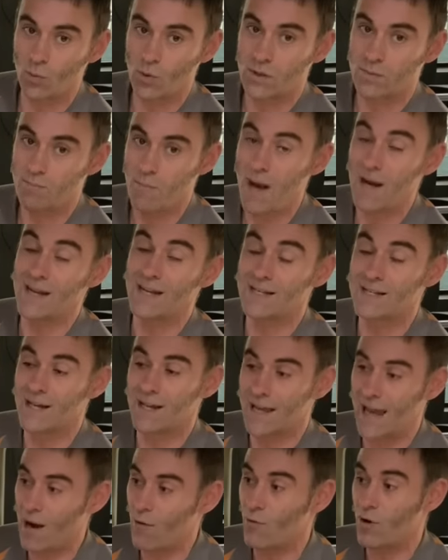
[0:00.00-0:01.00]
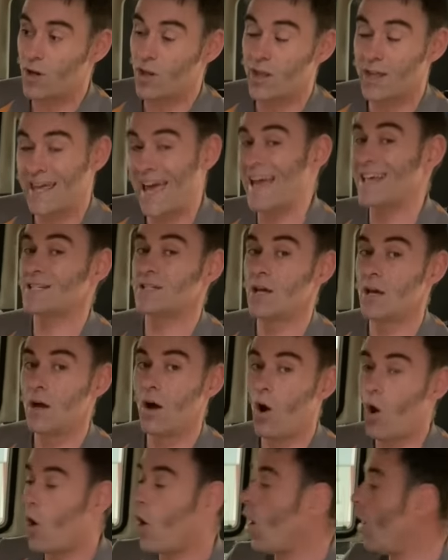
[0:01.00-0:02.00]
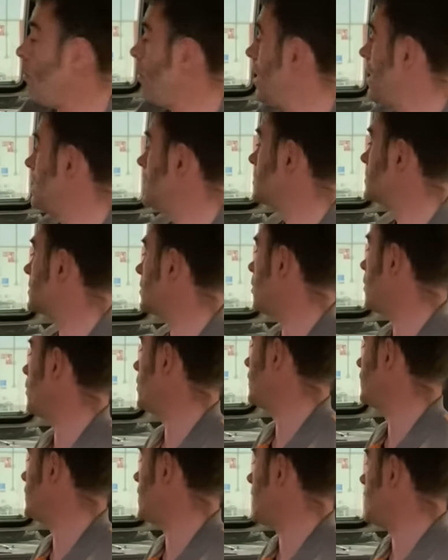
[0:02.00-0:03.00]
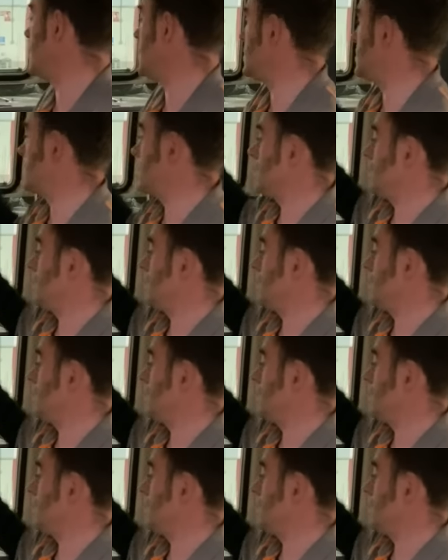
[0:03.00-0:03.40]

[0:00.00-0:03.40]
which meant get rid of the gas hob. So what we've done is,